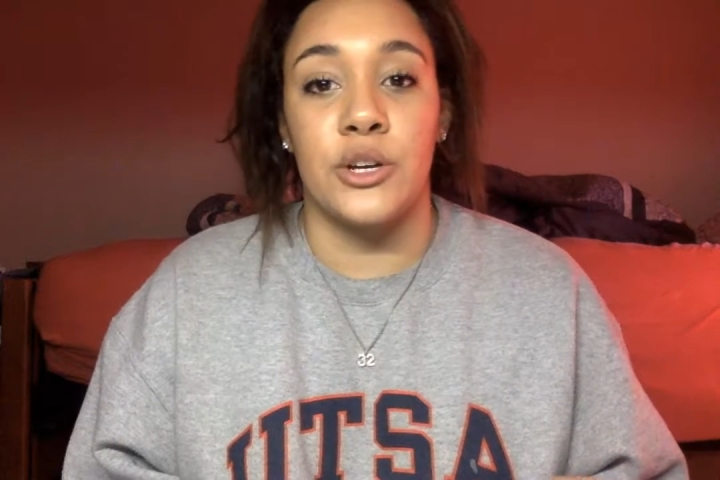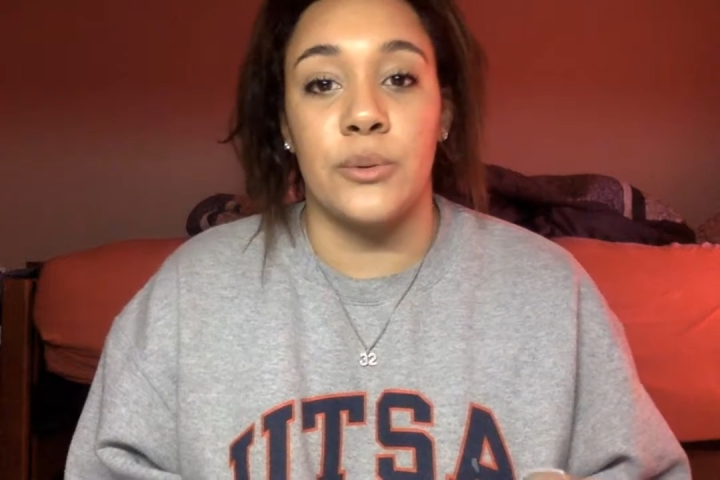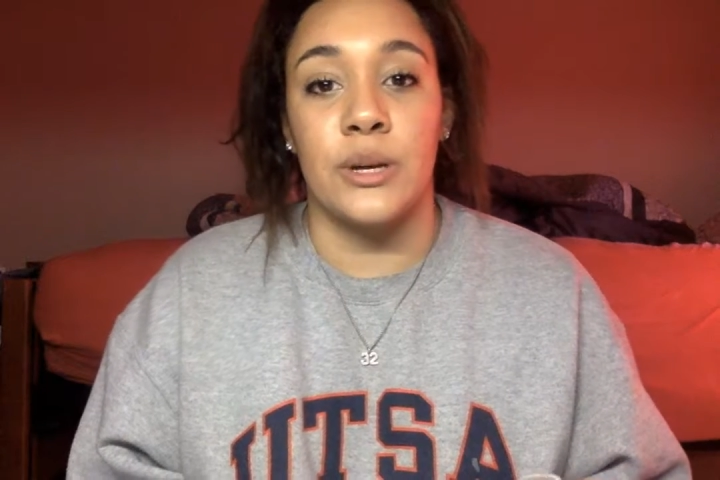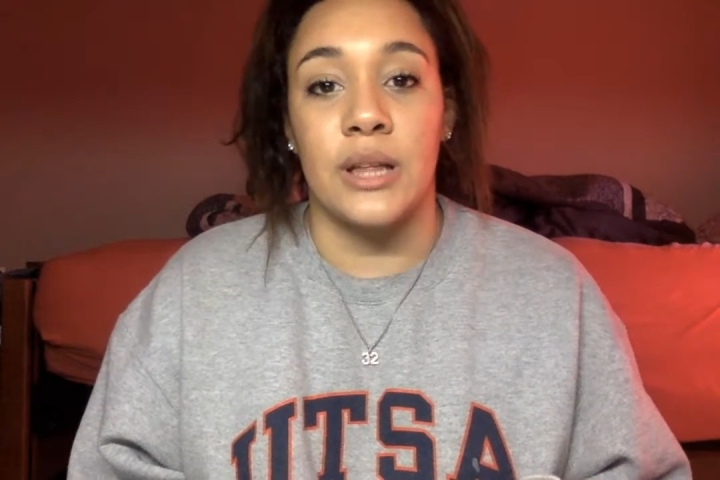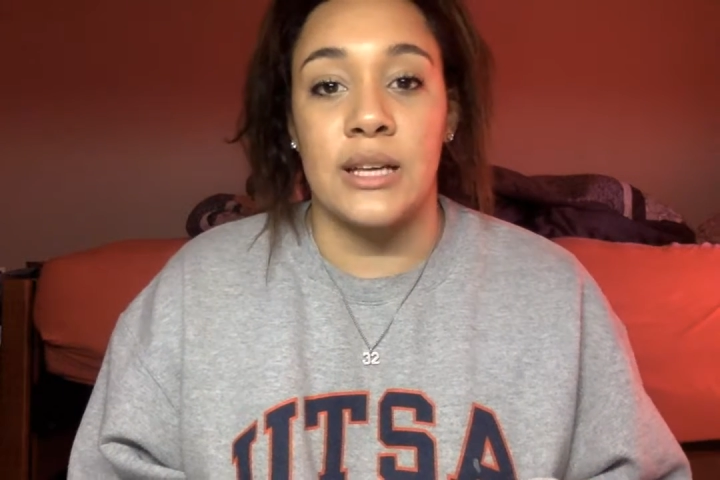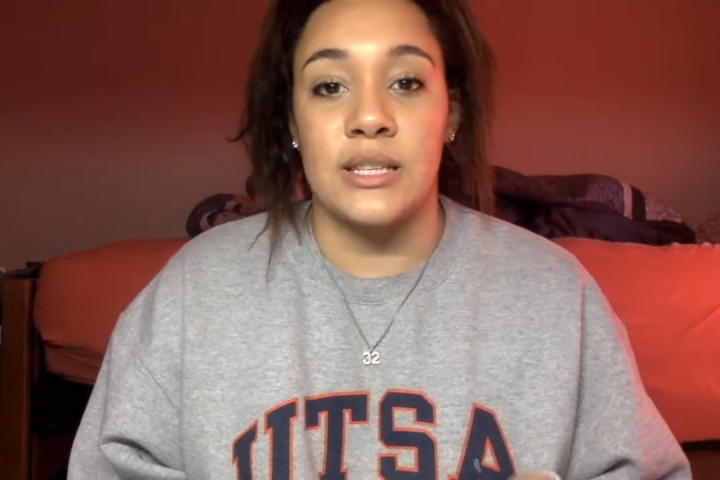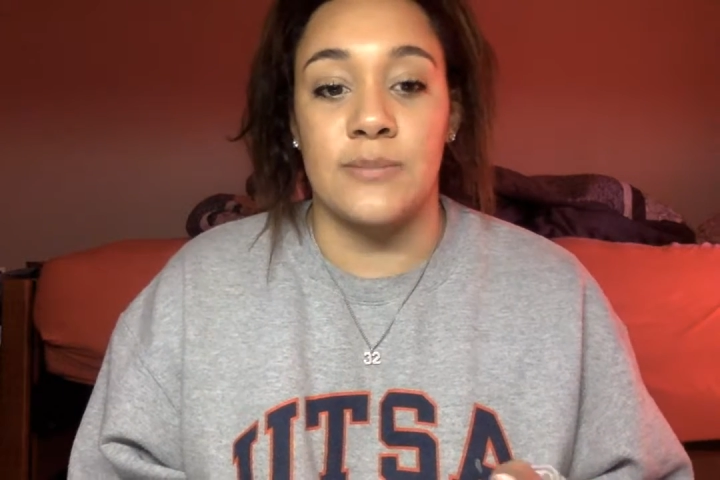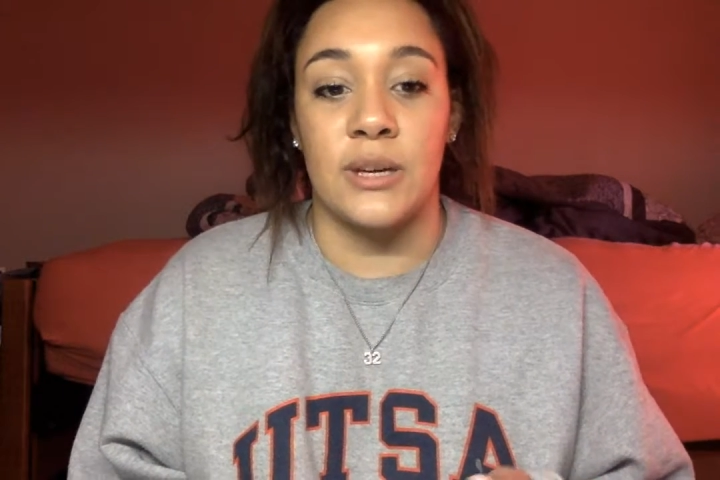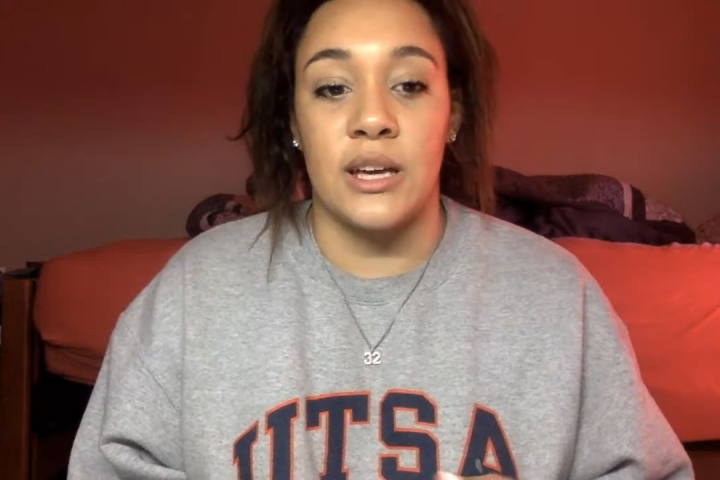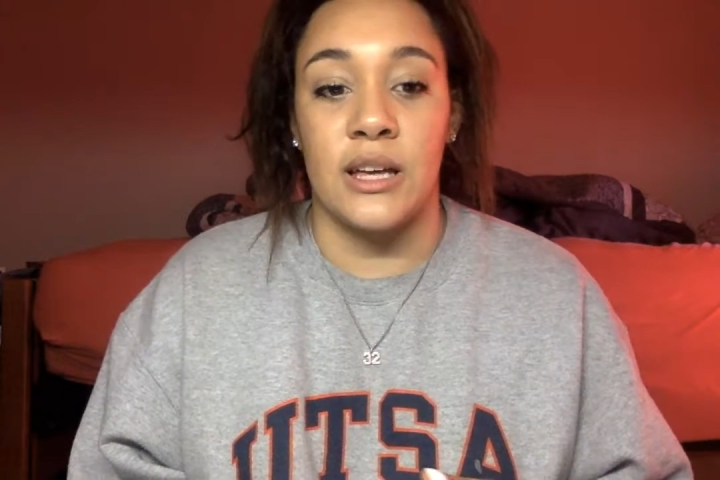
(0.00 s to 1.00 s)
you realize
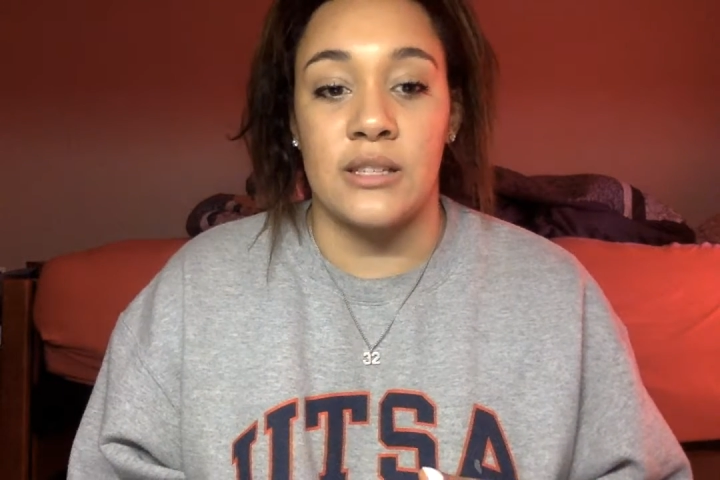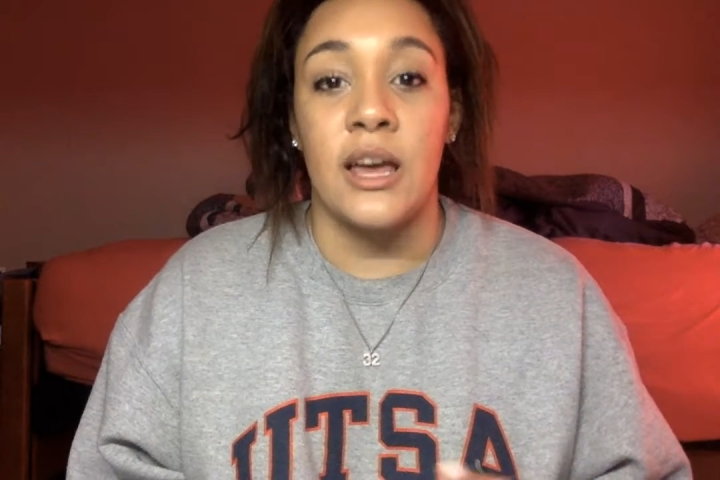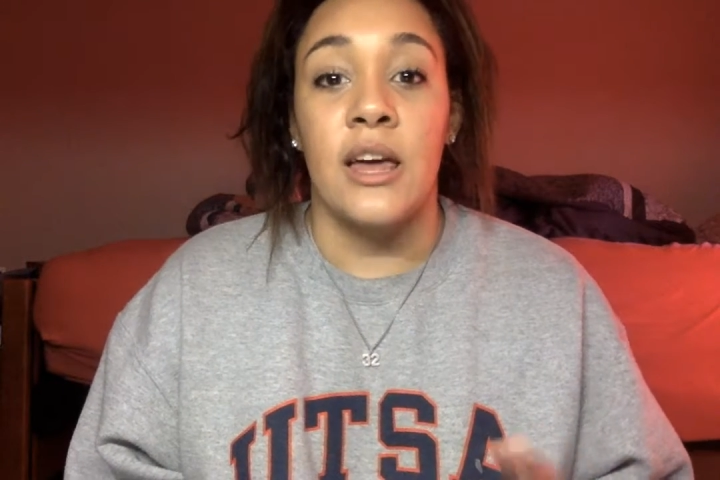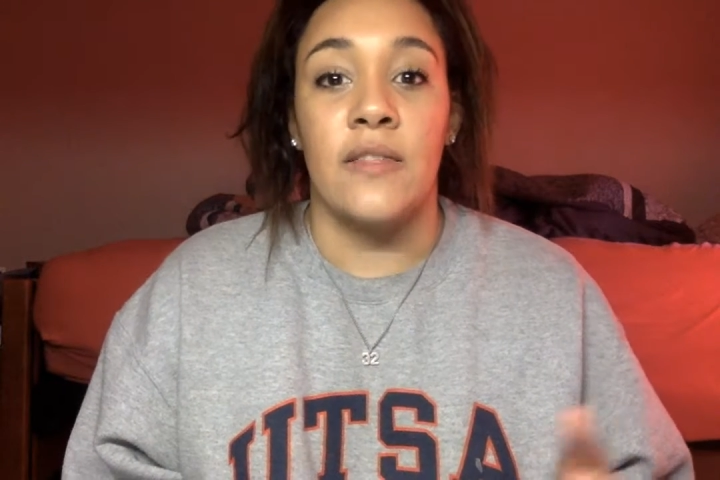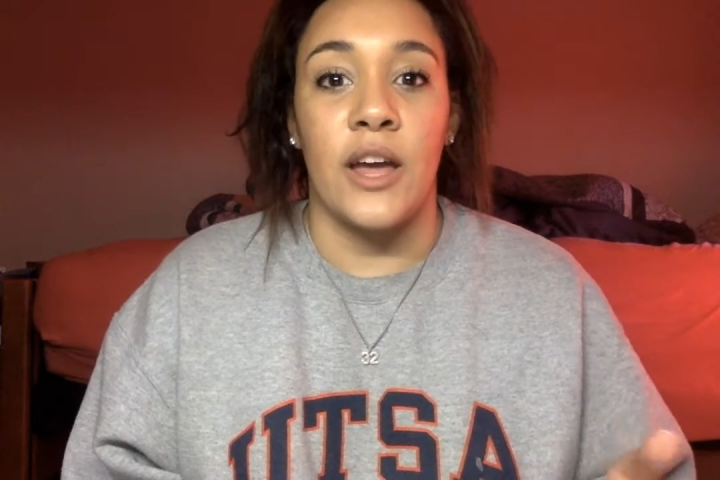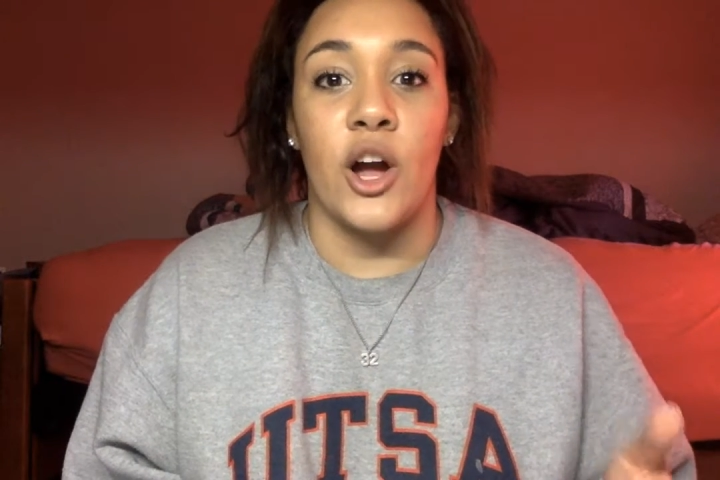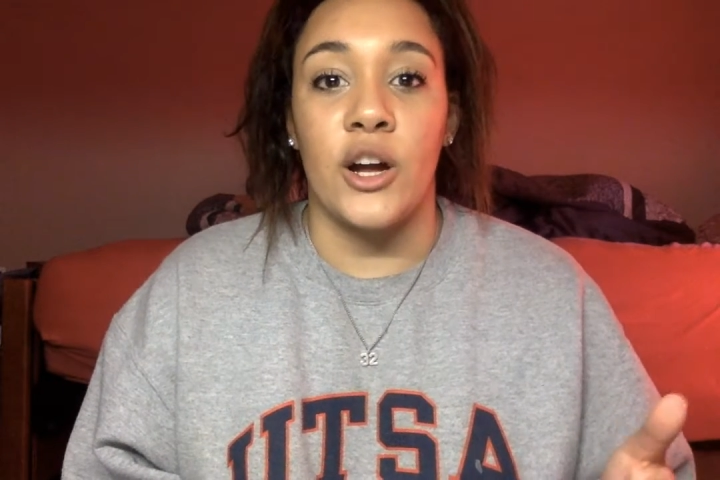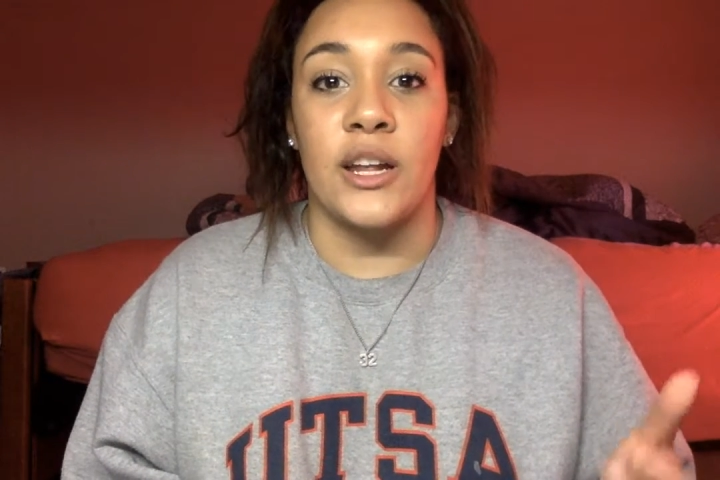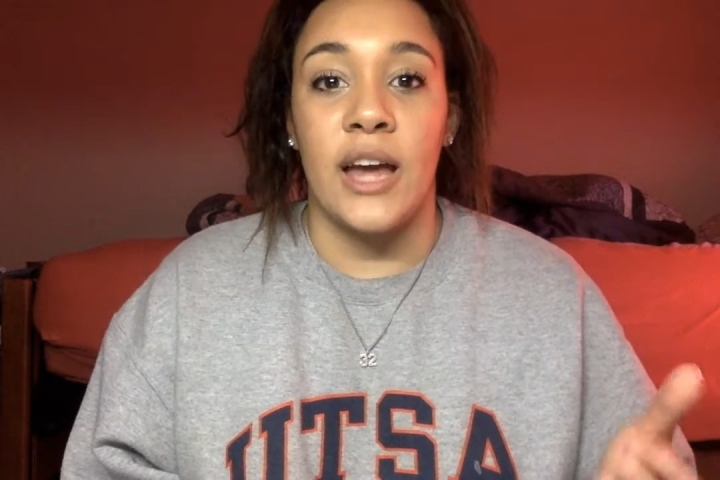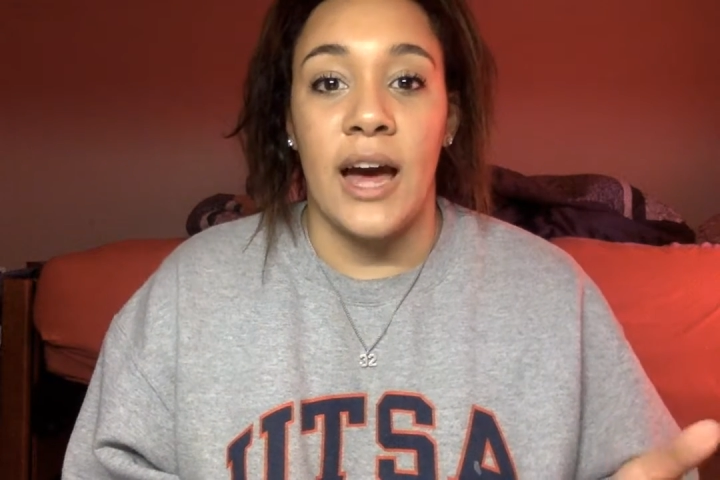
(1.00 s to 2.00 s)
it's because they
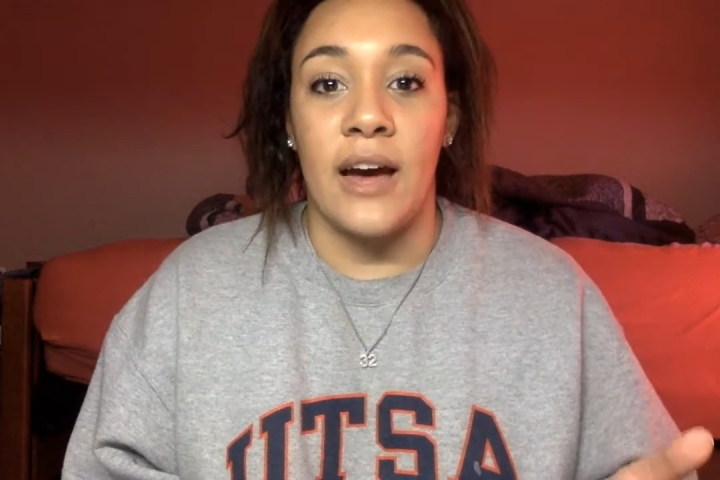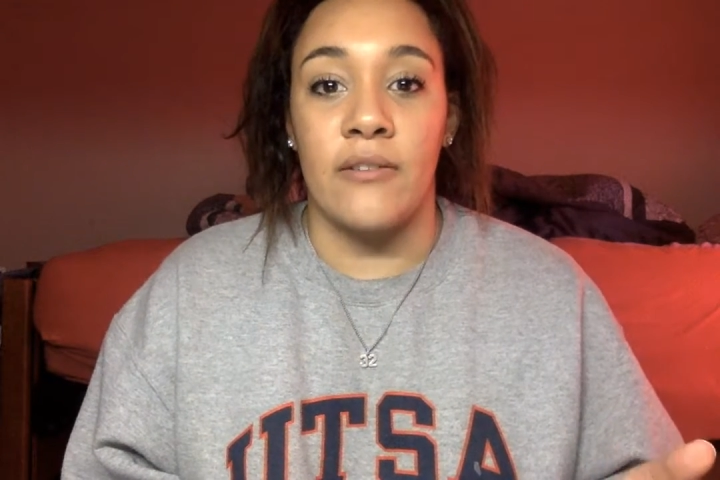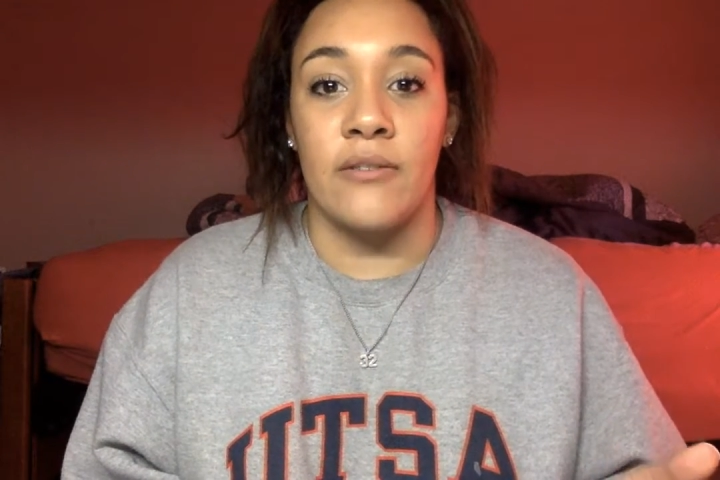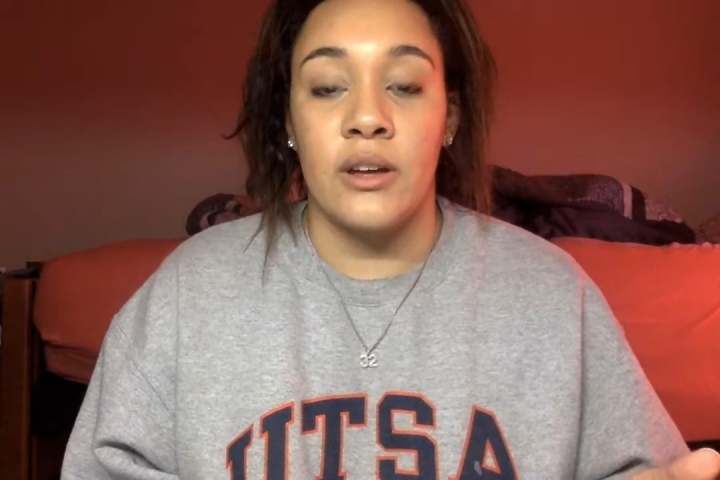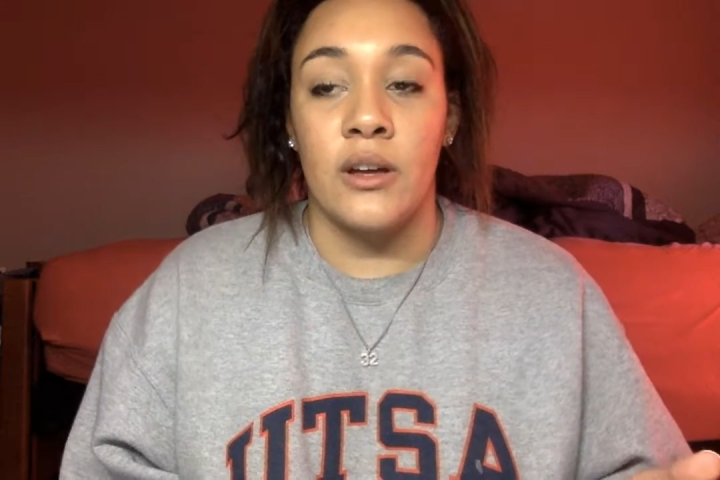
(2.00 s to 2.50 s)
already have